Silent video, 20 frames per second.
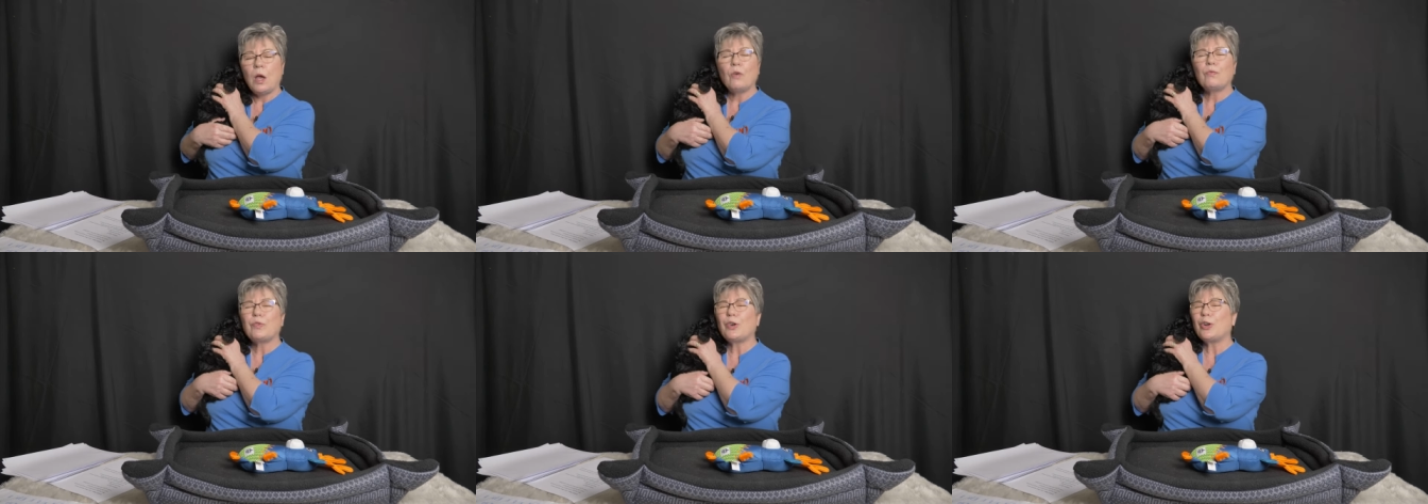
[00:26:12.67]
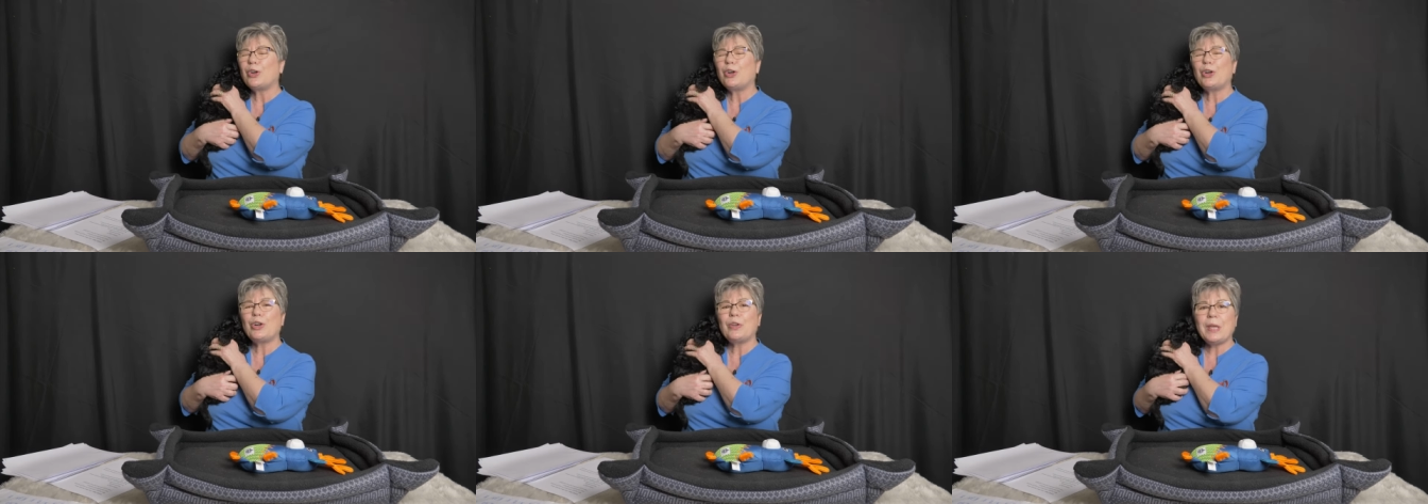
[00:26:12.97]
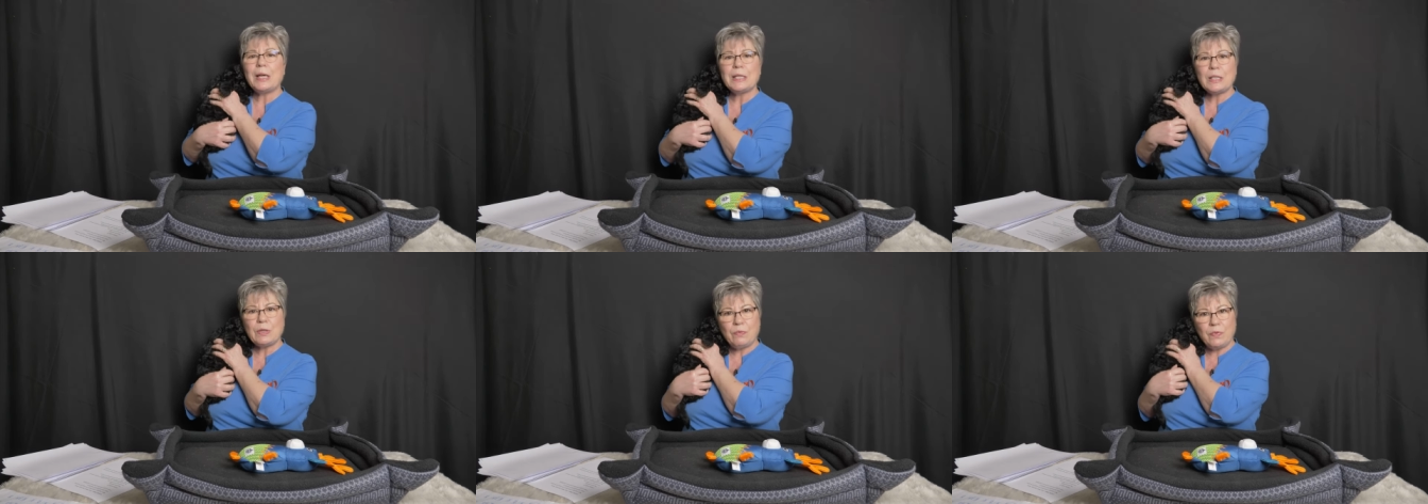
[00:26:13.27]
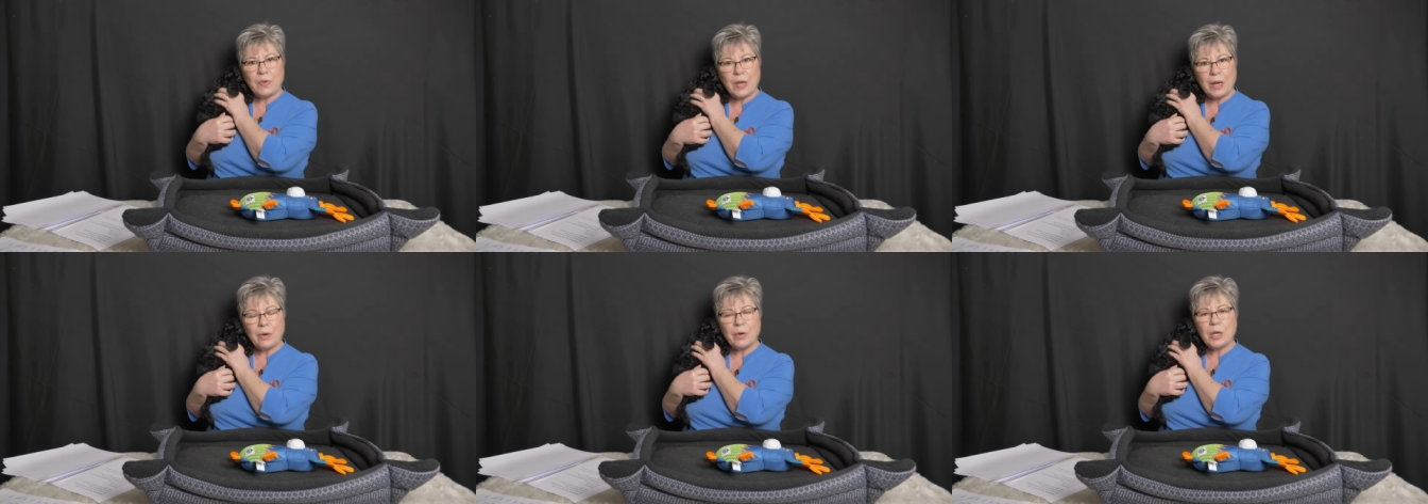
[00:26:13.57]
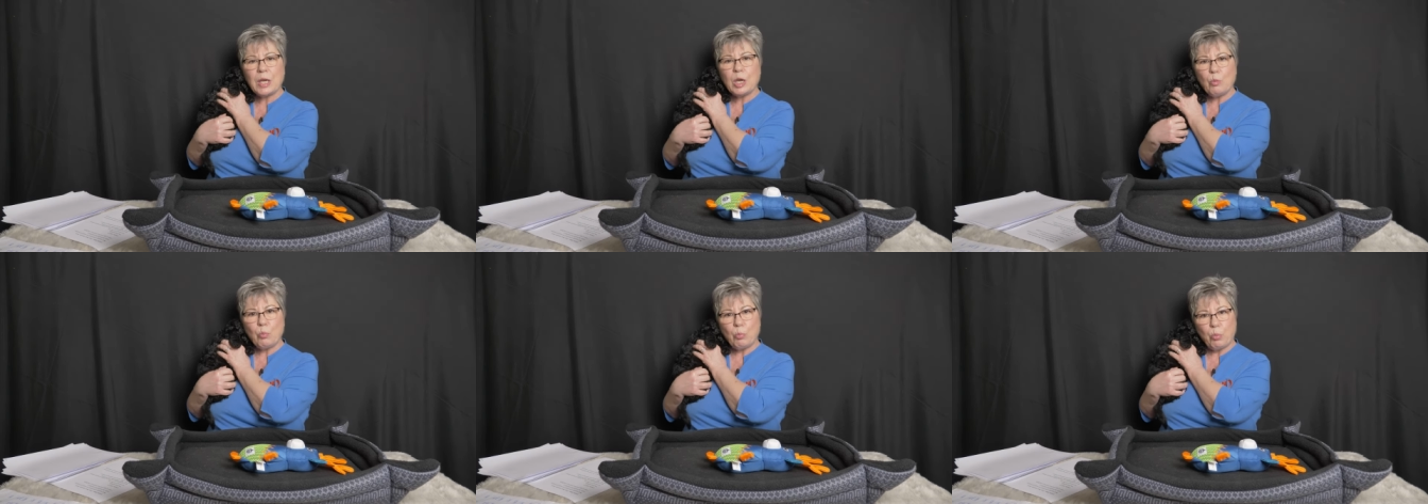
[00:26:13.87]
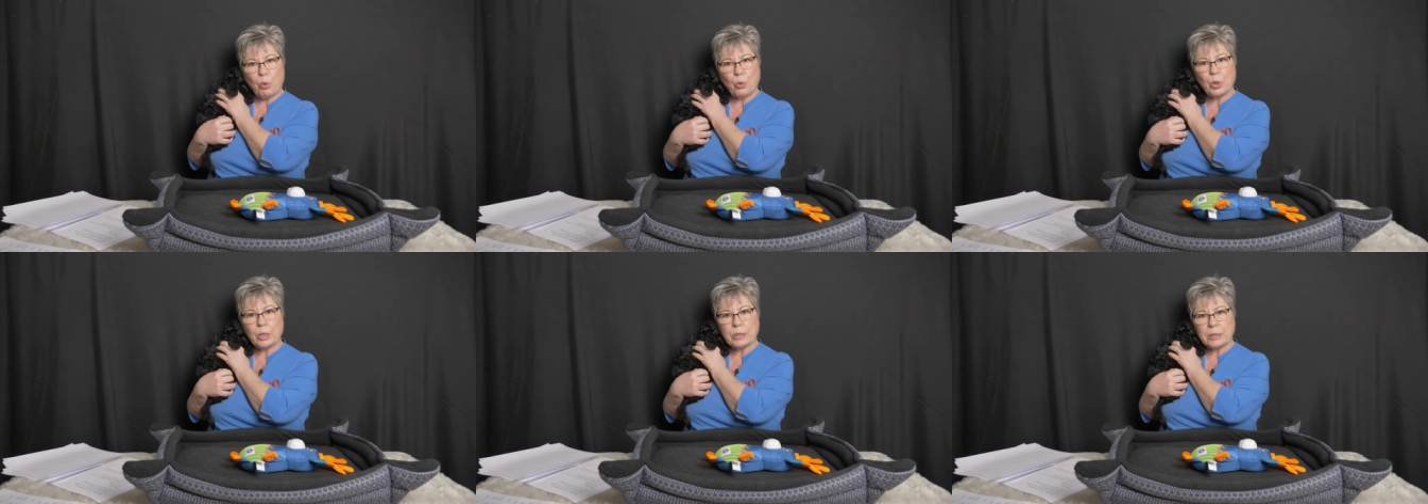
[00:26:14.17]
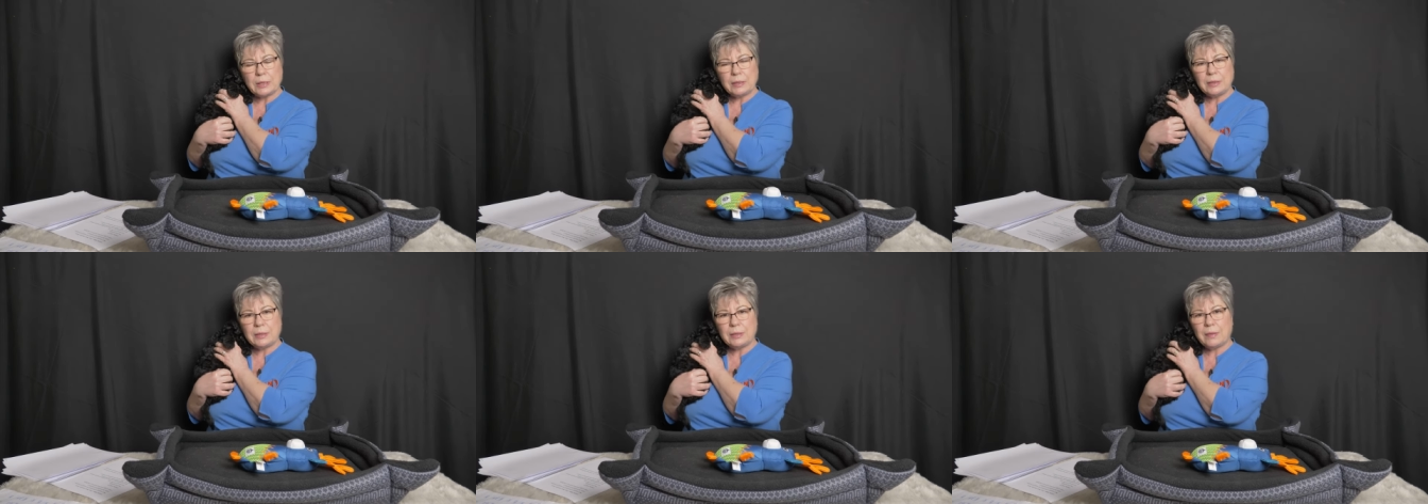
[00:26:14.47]
For her, that's very
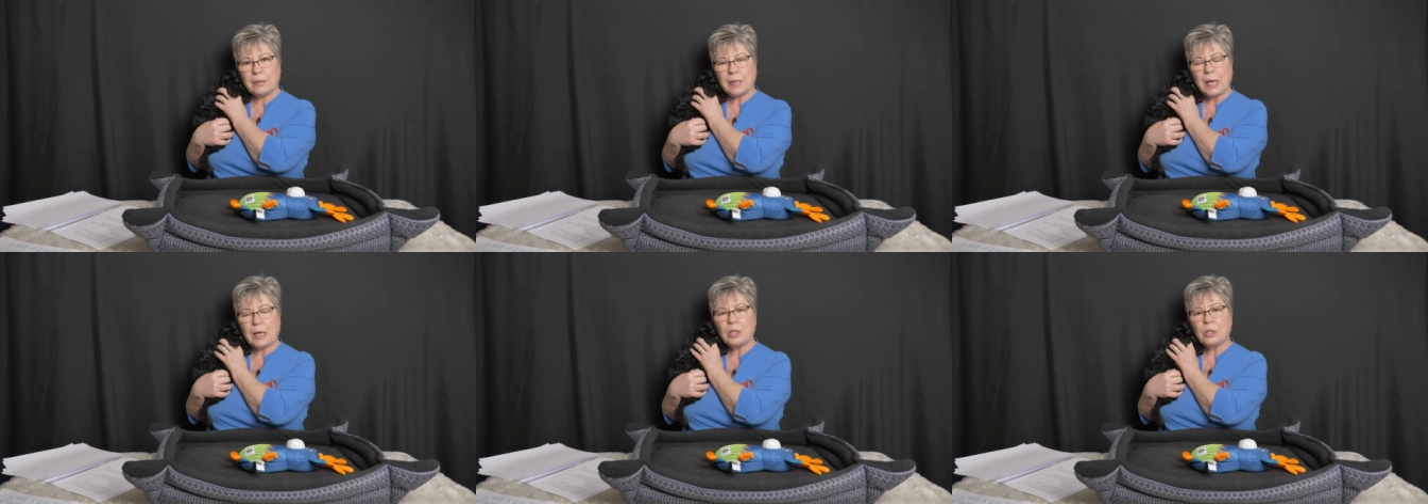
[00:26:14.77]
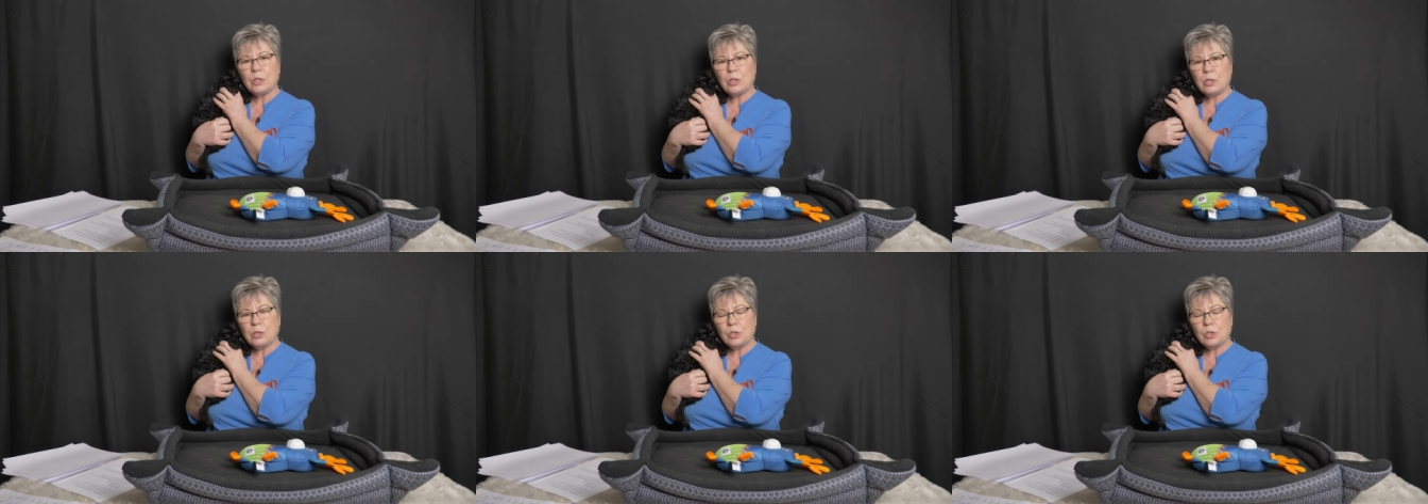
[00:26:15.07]
important that